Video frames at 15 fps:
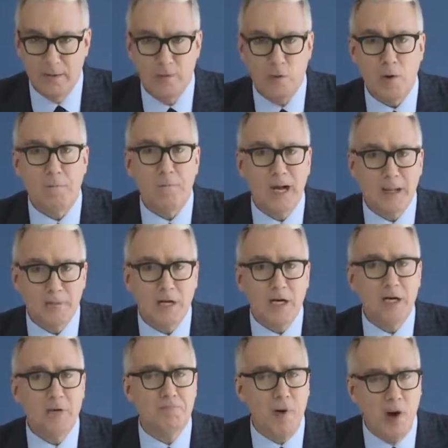The
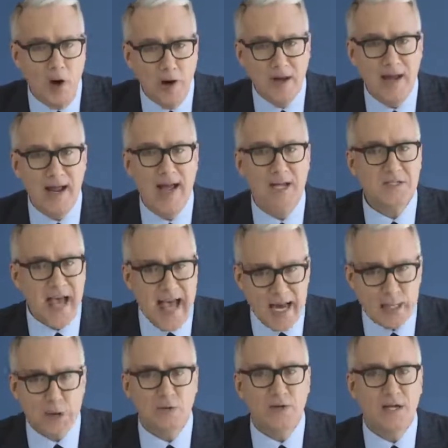Republican Party has
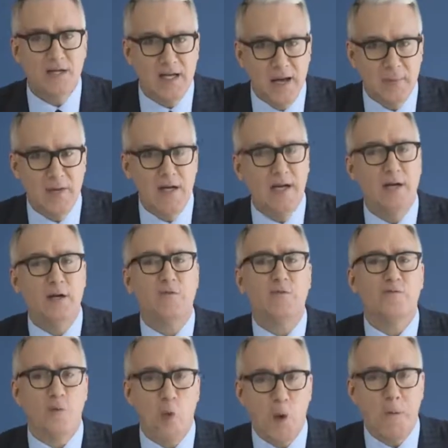actually nominated
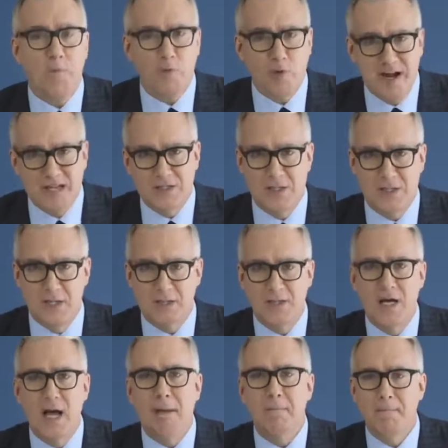for president
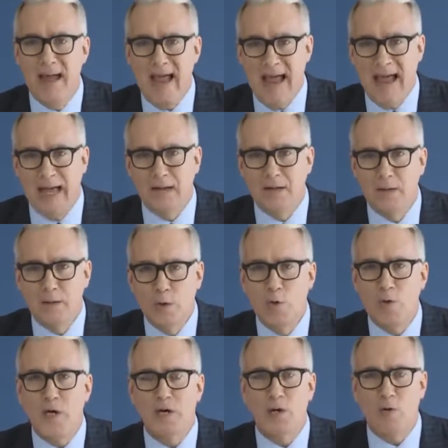a man who
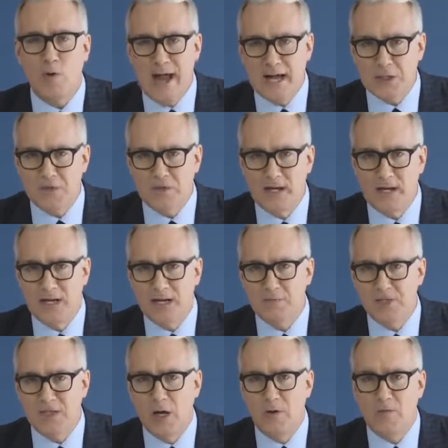congratulated
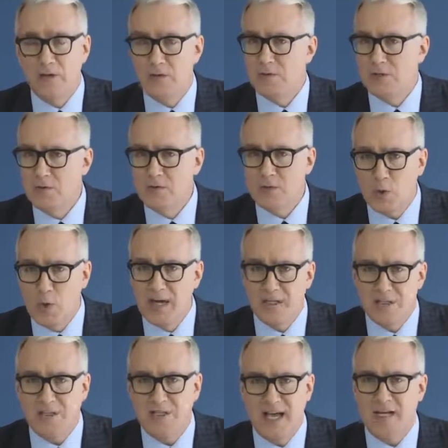himself in 2
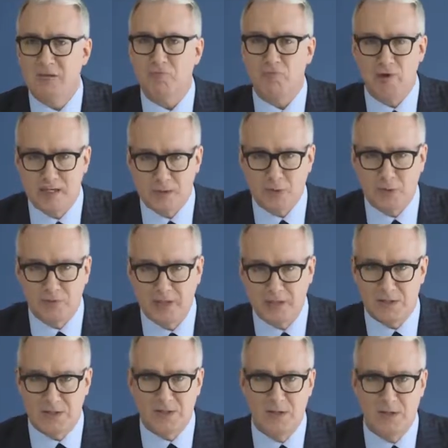tweets and a press
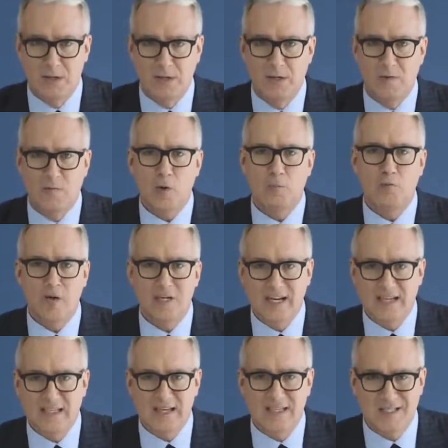release for
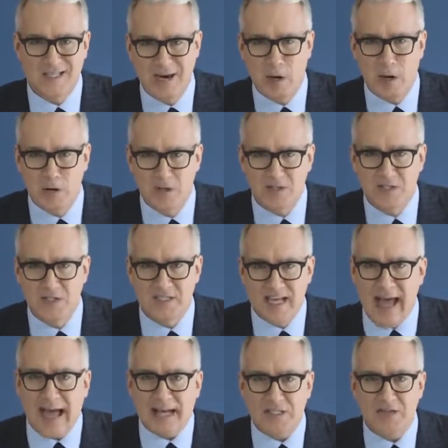predicting terrorist
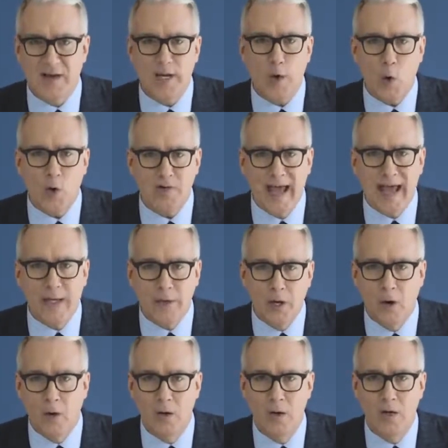attacks like
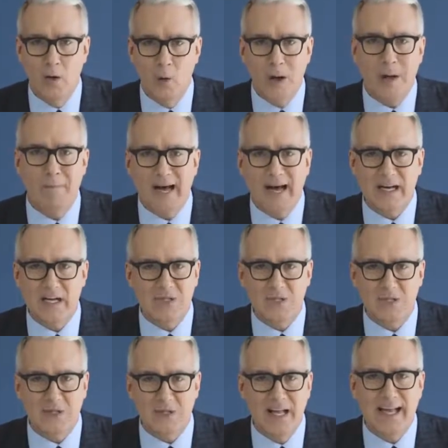Orlando while bodies
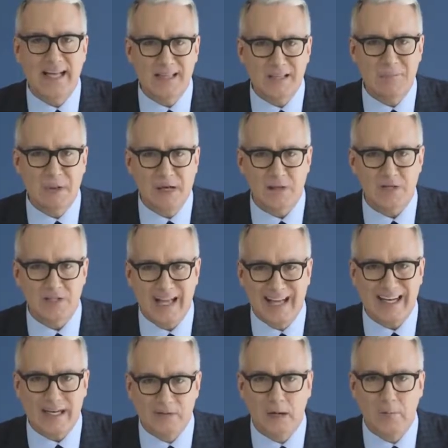still lay in the Pulse
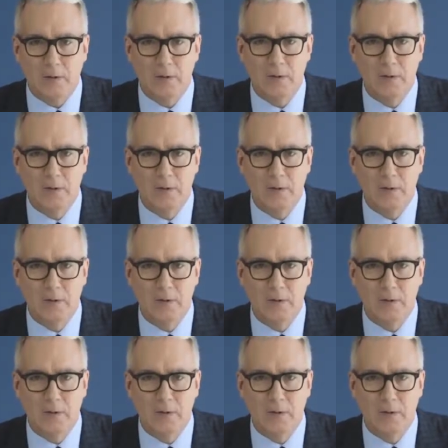nightclub,